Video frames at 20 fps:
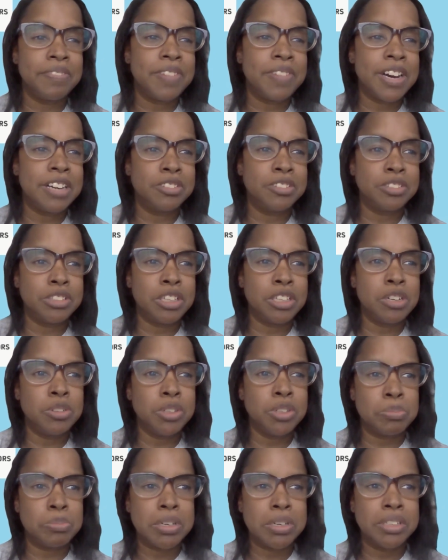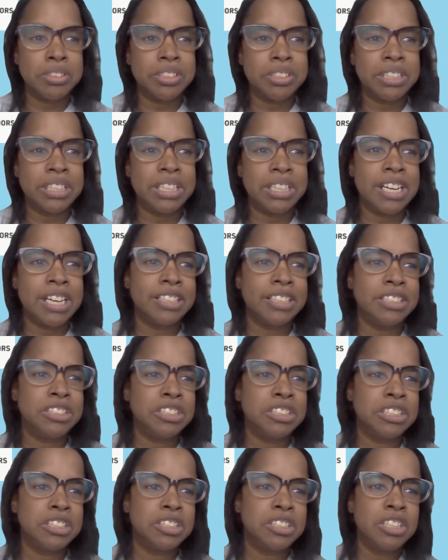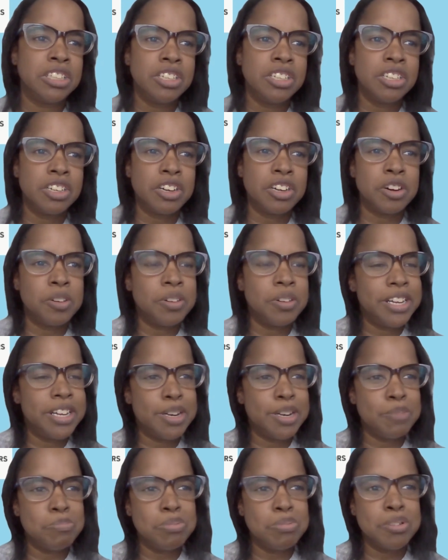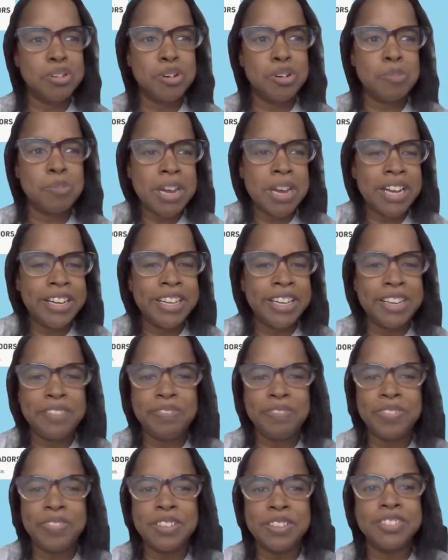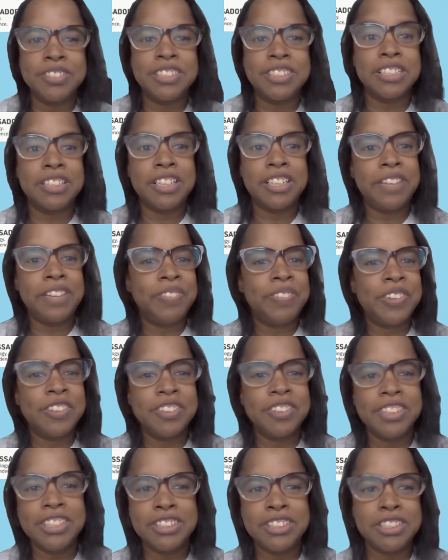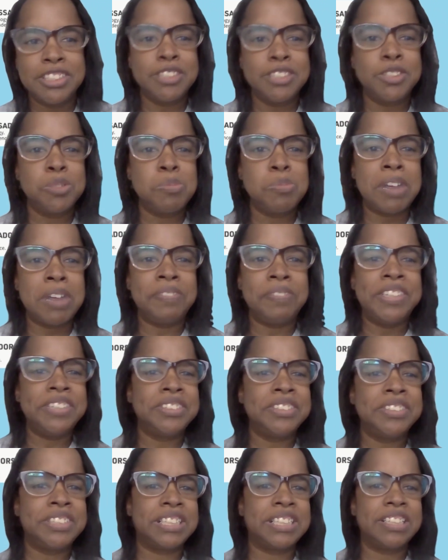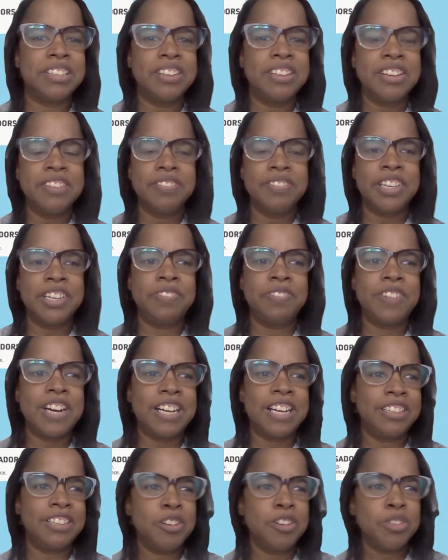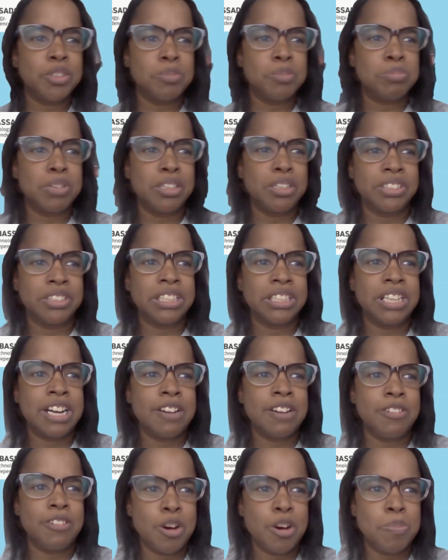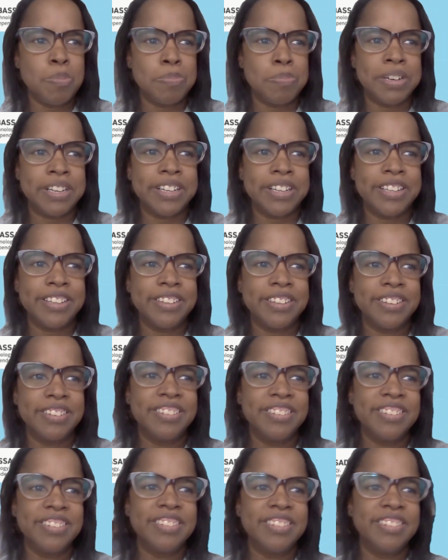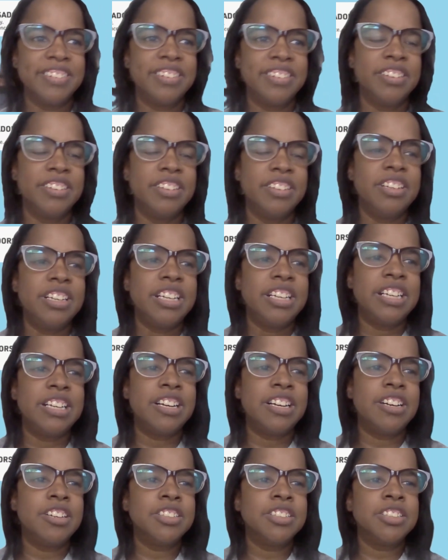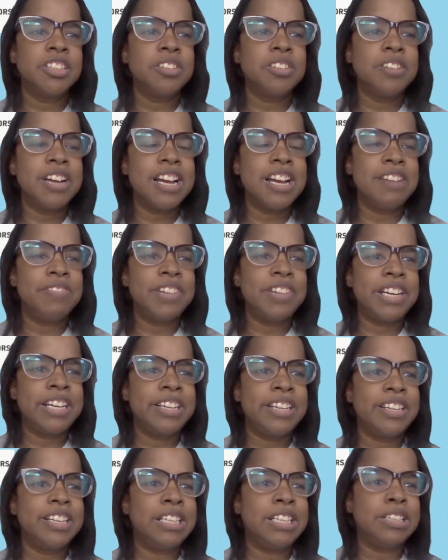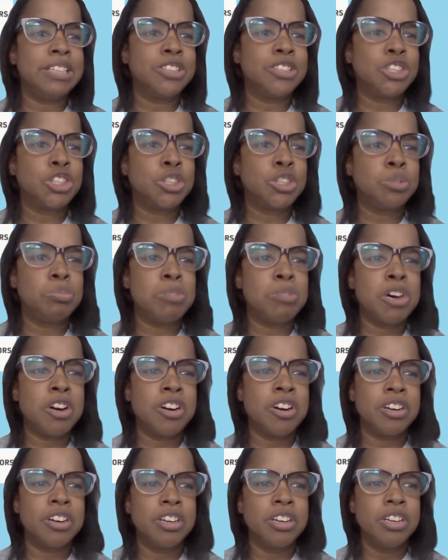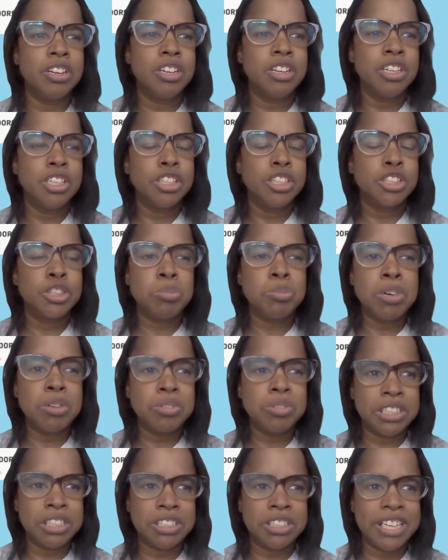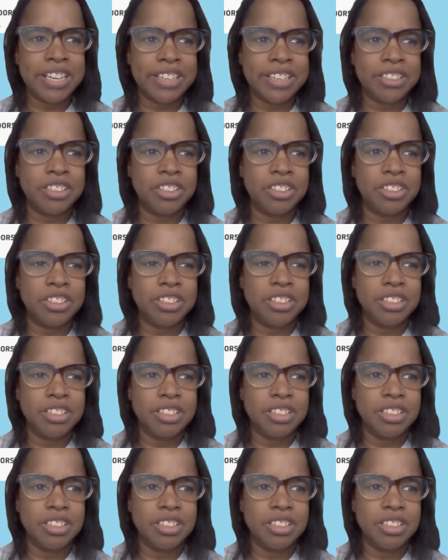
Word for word: if I don't know the person, I can just go ahead and put on my headphones and keep on listening to my music. But if I know the person, I'll open it. And I also have a, a smart smoke detector.